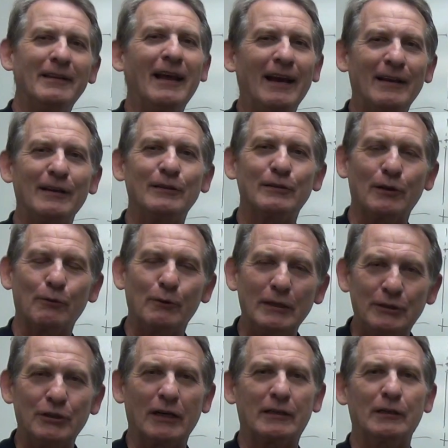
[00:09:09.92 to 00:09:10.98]
that is a
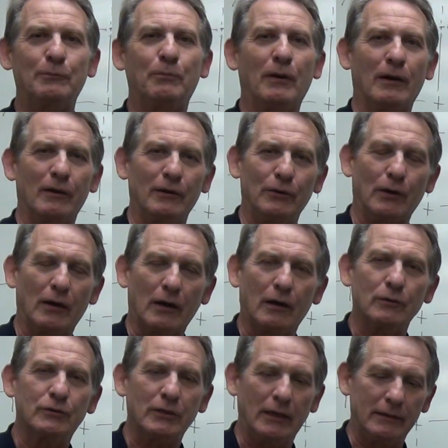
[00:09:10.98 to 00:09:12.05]
rejected part. You are
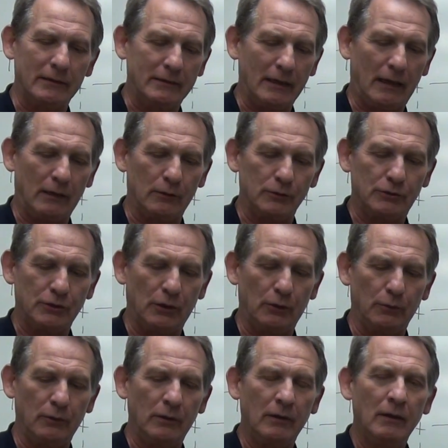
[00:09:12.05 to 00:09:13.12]
outside the tolerance
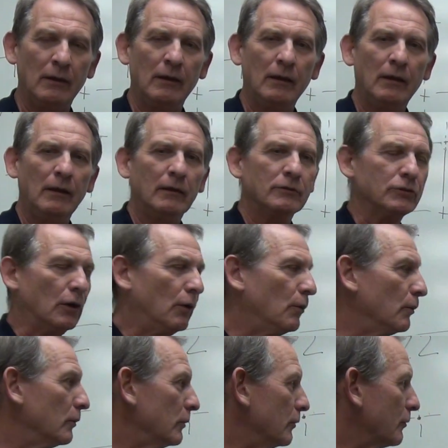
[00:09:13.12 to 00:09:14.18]
zone.
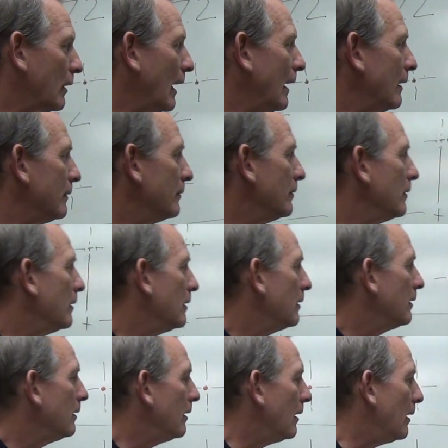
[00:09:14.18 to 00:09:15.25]
So you've got
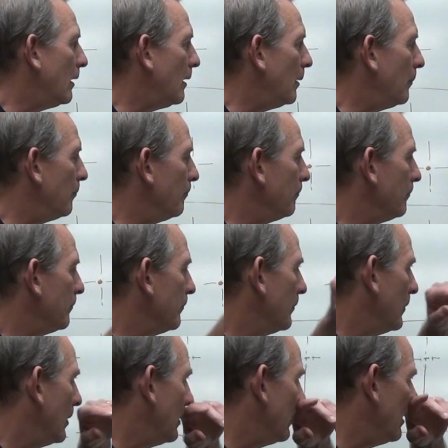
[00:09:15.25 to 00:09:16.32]

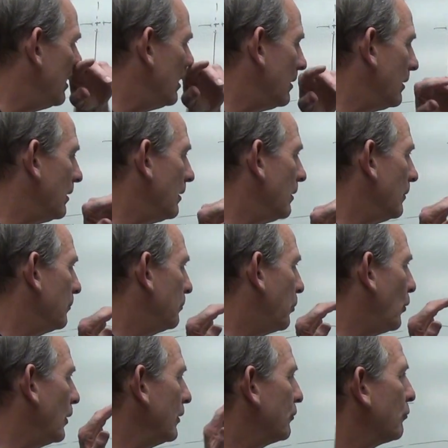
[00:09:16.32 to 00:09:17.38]

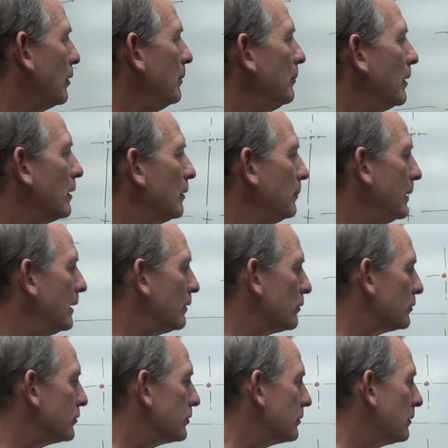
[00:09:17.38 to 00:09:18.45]
0.3
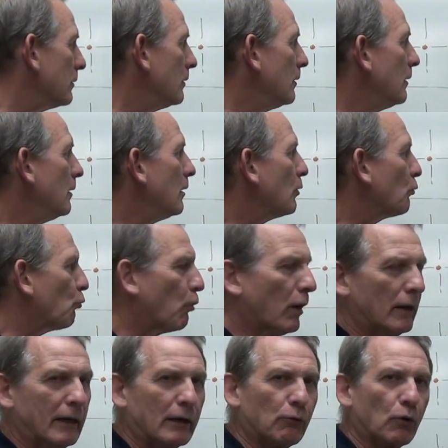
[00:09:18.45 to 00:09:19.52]
millimeters
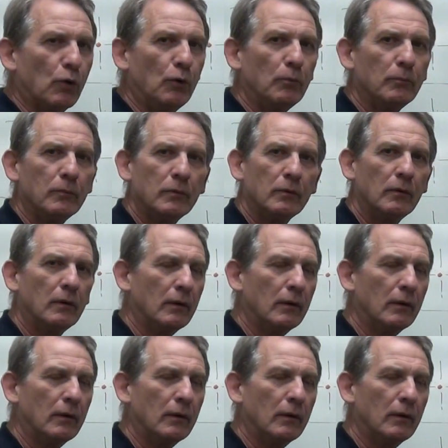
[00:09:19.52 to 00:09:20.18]
running room,